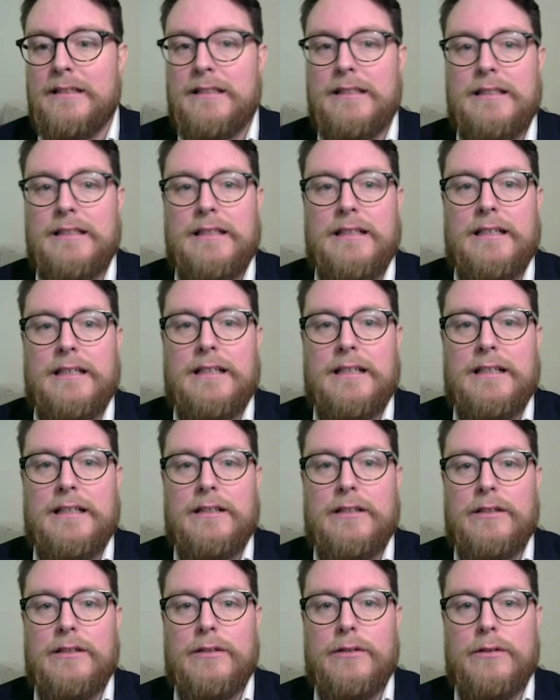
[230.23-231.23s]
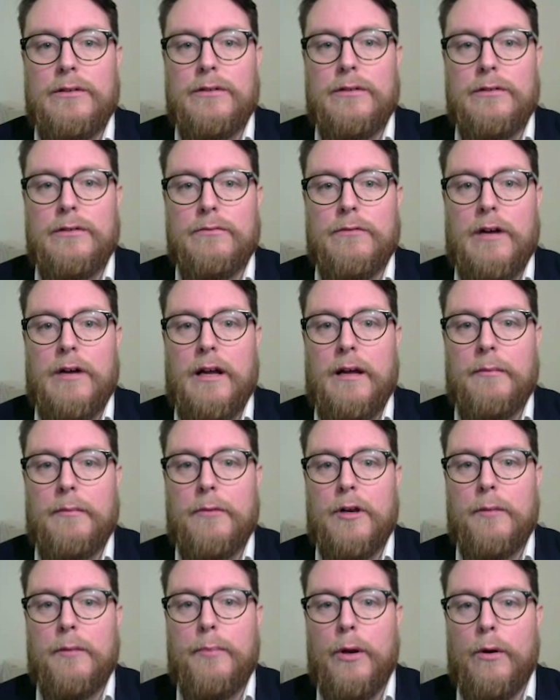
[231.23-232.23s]
Oh, right, I'm going to
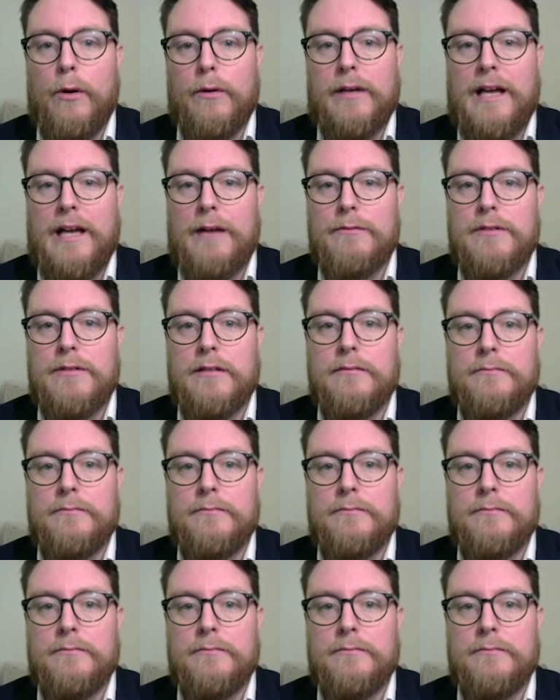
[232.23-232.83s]
put it on counter.